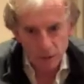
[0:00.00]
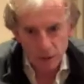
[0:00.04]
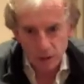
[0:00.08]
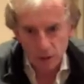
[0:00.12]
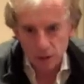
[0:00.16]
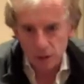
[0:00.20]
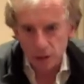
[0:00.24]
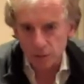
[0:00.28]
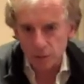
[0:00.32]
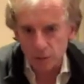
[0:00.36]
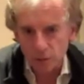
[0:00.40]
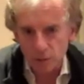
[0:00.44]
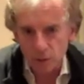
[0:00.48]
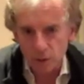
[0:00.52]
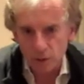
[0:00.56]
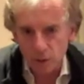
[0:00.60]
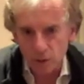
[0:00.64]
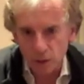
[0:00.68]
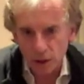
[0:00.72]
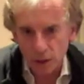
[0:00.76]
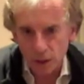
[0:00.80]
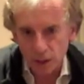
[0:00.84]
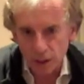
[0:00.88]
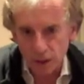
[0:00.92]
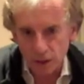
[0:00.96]
we're looking
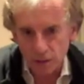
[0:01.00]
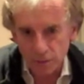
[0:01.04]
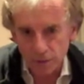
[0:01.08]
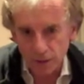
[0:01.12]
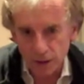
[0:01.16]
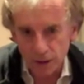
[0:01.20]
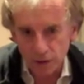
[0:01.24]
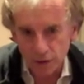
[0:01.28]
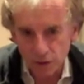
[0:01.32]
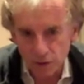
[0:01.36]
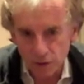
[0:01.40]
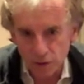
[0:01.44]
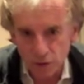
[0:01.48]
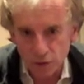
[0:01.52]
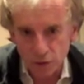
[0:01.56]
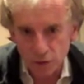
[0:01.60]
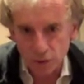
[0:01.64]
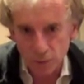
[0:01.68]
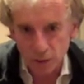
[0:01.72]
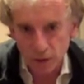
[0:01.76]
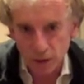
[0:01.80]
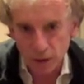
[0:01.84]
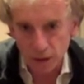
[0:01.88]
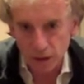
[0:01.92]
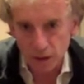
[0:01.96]
for a vintage,
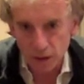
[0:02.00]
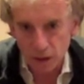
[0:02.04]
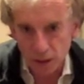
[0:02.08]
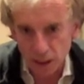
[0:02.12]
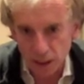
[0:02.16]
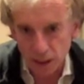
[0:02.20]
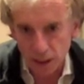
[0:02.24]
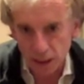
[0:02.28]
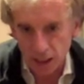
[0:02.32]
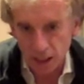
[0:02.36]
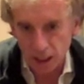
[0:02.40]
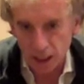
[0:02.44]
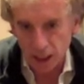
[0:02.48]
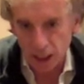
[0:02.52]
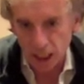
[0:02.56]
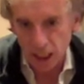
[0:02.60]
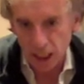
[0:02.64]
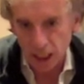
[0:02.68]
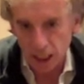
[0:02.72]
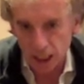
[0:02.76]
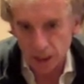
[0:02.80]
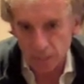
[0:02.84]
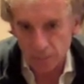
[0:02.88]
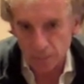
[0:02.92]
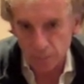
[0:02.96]
we are looking
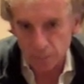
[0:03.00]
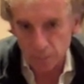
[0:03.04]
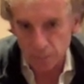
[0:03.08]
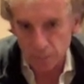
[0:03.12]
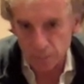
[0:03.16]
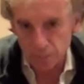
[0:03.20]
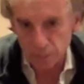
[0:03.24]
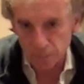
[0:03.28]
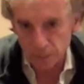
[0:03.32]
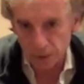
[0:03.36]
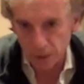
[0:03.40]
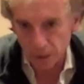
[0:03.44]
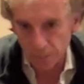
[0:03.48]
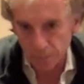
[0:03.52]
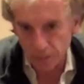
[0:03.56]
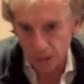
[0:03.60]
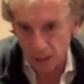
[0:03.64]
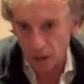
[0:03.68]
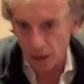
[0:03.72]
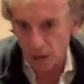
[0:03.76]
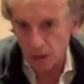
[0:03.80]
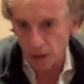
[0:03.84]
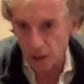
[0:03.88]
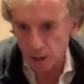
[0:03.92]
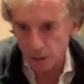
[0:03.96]

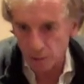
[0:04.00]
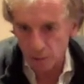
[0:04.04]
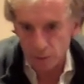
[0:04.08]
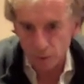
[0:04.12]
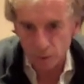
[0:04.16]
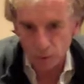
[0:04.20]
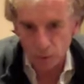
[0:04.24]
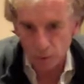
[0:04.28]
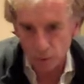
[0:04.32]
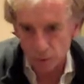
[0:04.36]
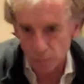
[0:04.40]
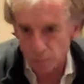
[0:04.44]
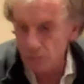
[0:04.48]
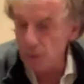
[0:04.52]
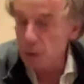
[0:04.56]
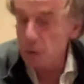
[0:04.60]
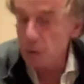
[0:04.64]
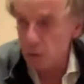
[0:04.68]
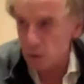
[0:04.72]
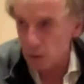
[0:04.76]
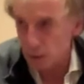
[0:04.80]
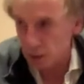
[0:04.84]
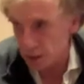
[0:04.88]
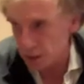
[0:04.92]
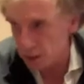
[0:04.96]
primarily for a
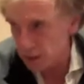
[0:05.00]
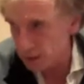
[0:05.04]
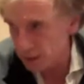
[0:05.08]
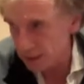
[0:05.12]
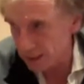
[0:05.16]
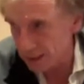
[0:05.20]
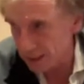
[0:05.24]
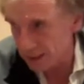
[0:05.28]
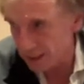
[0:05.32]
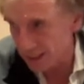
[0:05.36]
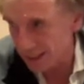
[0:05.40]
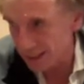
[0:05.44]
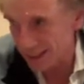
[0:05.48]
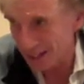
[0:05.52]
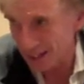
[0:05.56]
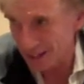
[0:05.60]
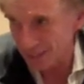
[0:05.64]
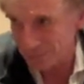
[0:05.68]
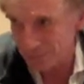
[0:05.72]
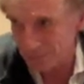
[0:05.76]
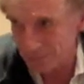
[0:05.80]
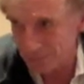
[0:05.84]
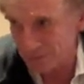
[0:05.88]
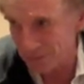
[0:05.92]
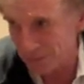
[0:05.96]
mood,
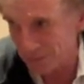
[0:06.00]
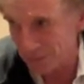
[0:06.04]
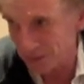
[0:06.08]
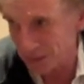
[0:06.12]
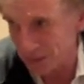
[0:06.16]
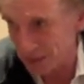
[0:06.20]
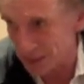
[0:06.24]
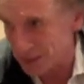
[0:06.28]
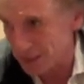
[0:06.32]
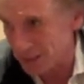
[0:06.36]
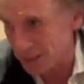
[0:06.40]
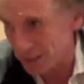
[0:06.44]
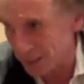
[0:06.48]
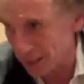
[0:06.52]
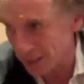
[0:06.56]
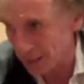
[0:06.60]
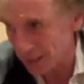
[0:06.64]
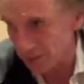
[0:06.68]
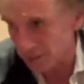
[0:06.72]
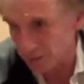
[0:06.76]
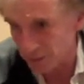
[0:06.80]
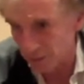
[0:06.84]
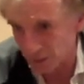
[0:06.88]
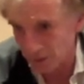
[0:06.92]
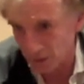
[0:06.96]
not necessarily
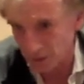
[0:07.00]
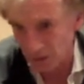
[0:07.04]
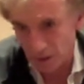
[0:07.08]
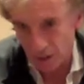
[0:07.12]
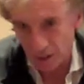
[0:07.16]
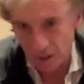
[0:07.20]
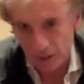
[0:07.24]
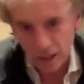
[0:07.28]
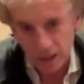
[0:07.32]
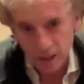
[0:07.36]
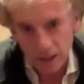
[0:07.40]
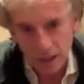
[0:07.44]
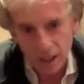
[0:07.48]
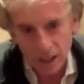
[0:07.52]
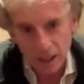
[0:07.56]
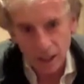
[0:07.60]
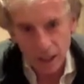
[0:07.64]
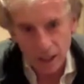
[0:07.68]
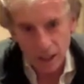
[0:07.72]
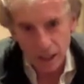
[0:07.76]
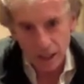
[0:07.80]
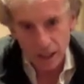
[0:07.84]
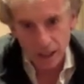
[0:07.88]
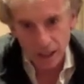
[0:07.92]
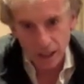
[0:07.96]
for
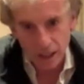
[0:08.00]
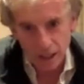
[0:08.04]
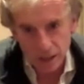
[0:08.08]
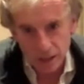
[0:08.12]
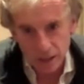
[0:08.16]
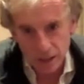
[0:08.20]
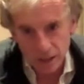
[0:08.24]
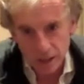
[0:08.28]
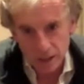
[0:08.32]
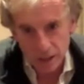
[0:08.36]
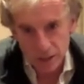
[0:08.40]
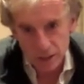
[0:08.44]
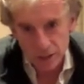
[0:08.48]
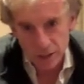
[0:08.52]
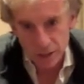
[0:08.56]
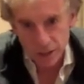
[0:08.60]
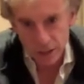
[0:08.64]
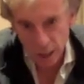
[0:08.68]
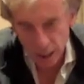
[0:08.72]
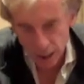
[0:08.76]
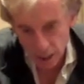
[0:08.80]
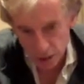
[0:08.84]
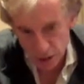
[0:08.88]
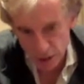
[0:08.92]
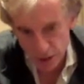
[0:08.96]
a
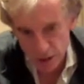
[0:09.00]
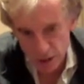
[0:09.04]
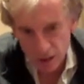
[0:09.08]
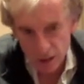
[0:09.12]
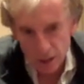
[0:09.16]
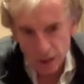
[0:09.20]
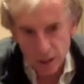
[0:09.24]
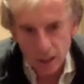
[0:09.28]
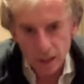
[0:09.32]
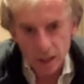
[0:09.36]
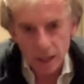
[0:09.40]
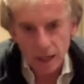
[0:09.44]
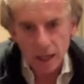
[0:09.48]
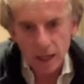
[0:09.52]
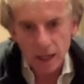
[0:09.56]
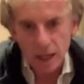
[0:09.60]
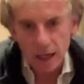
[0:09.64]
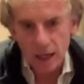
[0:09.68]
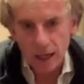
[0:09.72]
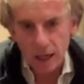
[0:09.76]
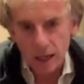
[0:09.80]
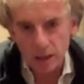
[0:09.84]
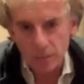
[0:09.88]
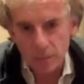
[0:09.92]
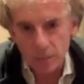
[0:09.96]
taste.
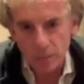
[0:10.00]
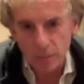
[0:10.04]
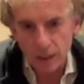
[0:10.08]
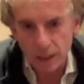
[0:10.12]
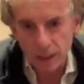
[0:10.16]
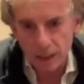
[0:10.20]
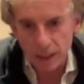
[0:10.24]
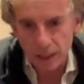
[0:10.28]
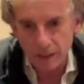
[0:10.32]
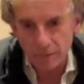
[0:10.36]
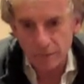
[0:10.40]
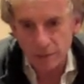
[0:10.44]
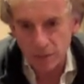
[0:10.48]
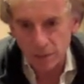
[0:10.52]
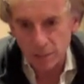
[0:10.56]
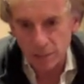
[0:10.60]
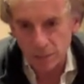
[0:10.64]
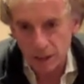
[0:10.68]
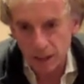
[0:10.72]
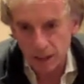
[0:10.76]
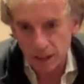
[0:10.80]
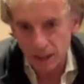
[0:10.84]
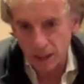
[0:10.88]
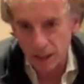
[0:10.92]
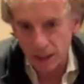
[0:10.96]
But
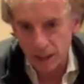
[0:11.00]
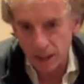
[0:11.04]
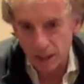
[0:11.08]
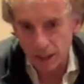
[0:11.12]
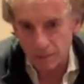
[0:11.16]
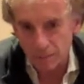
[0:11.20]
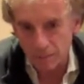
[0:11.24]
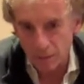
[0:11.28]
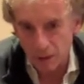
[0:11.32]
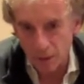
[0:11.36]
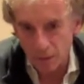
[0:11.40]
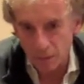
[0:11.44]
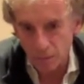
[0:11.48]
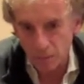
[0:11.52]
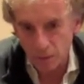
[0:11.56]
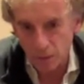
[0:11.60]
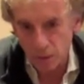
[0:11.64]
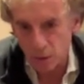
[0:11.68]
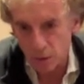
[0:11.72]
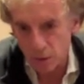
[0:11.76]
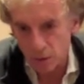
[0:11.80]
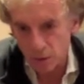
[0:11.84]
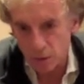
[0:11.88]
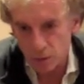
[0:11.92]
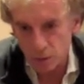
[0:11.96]
inevitably, a
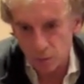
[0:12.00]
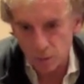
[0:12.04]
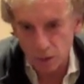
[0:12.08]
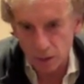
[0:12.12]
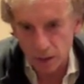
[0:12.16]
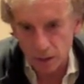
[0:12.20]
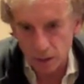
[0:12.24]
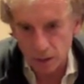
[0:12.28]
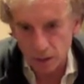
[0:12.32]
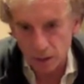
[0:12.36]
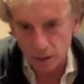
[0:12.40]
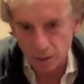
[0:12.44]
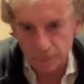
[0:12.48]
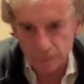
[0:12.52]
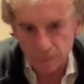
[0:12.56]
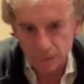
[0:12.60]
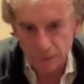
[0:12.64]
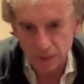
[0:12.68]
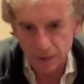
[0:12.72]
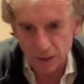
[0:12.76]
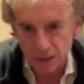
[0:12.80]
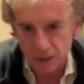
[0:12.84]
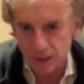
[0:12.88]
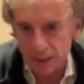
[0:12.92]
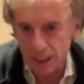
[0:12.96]
mood will
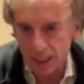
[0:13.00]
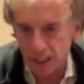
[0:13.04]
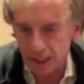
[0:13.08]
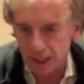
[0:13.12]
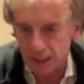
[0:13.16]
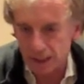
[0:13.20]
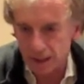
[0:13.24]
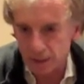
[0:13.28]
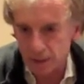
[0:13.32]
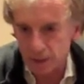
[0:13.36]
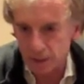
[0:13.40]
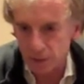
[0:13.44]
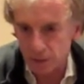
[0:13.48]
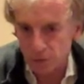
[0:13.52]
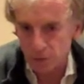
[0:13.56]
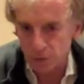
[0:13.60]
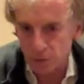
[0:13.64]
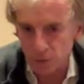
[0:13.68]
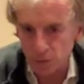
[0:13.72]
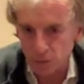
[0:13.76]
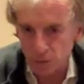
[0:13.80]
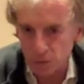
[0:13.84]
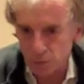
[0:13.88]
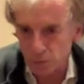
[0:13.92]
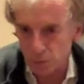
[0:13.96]
dictate the
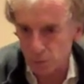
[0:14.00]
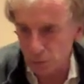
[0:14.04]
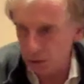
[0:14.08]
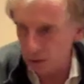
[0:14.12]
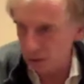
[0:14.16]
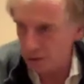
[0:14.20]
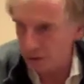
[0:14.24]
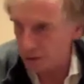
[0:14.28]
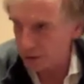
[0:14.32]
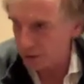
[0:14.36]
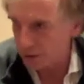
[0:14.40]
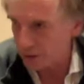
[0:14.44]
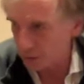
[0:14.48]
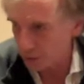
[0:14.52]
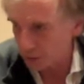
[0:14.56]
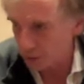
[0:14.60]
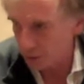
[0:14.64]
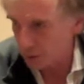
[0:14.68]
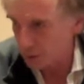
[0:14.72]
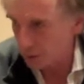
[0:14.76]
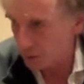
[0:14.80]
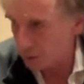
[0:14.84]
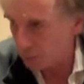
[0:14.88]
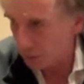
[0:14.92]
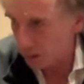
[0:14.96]
sort of wood that
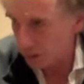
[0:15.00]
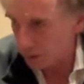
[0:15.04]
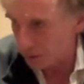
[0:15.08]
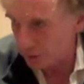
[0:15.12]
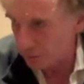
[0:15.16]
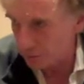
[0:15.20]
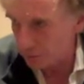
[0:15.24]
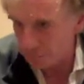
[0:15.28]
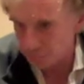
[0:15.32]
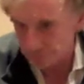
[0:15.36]
you want.